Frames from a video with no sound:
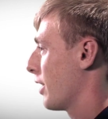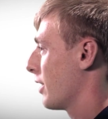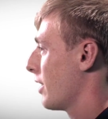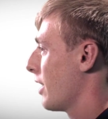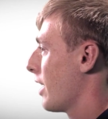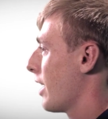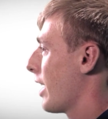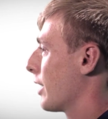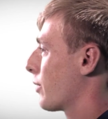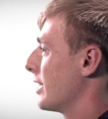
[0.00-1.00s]
and
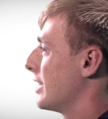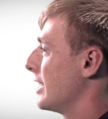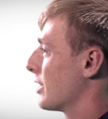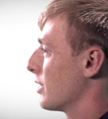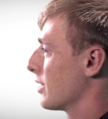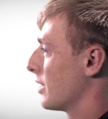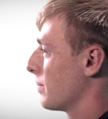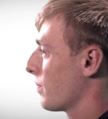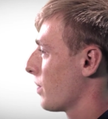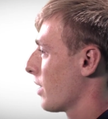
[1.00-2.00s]
had great teachers.
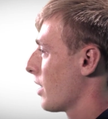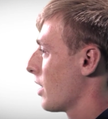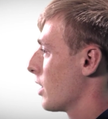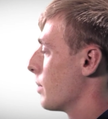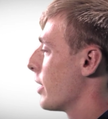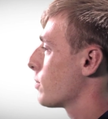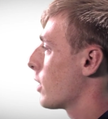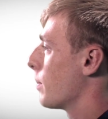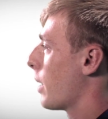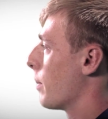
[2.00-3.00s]
And the best
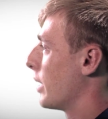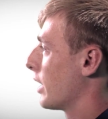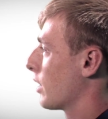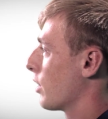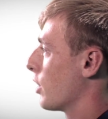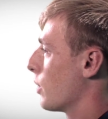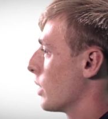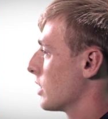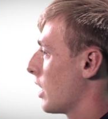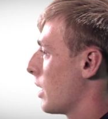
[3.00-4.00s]
part about being there, though,
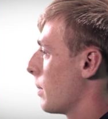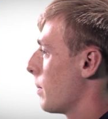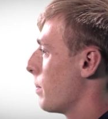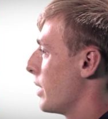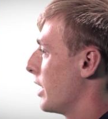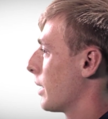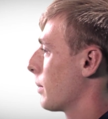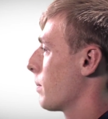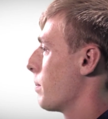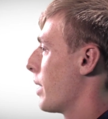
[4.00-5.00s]
was uh,
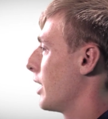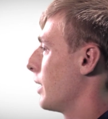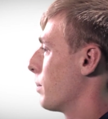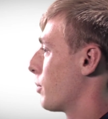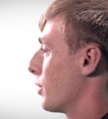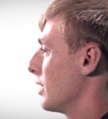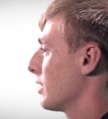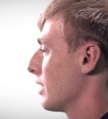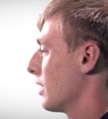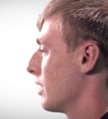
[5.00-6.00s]
meeting many
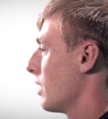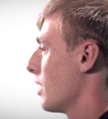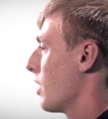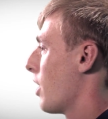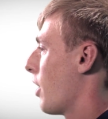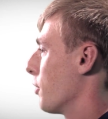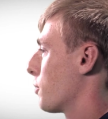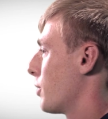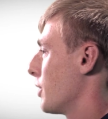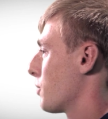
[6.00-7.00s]
priests and all
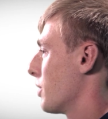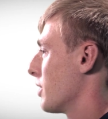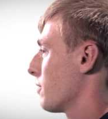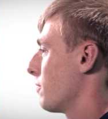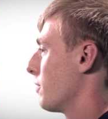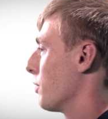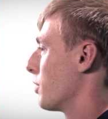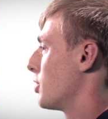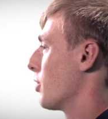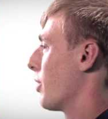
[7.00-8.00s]
those priests were just filled
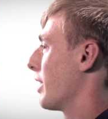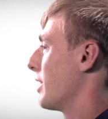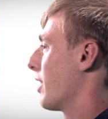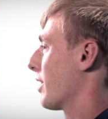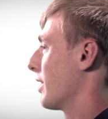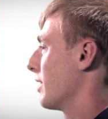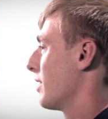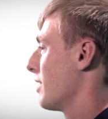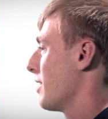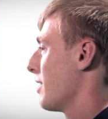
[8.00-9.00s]
with joy and young and
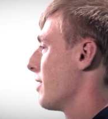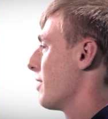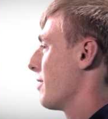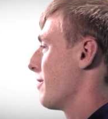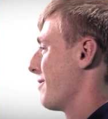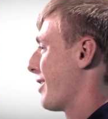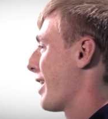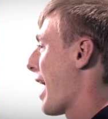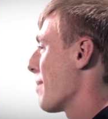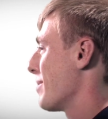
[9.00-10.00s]

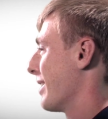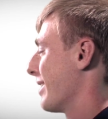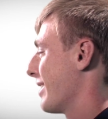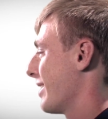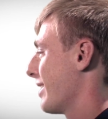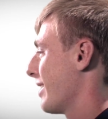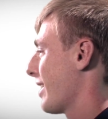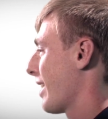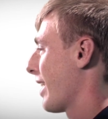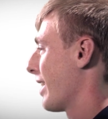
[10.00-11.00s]
very happy. And
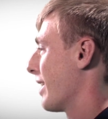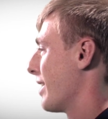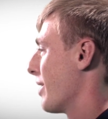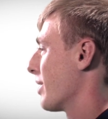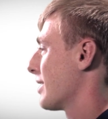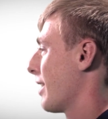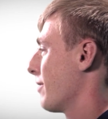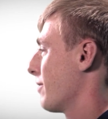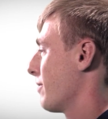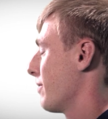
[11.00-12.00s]
I uh, noticed
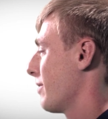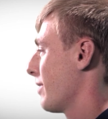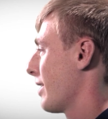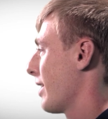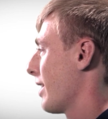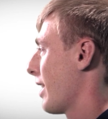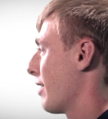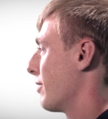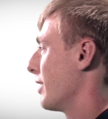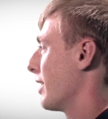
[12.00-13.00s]
that
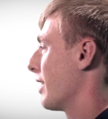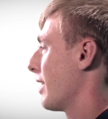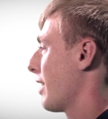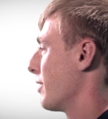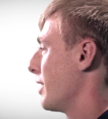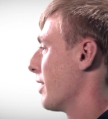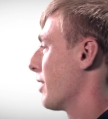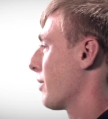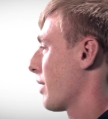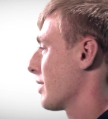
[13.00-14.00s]
every, uh, every
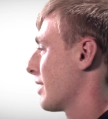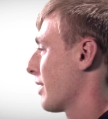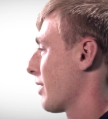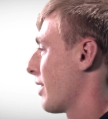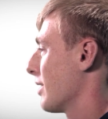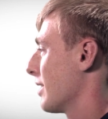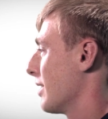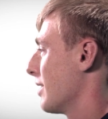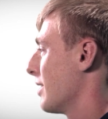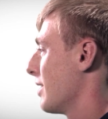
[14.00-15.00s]
year when I was at Sacred Hearts. And I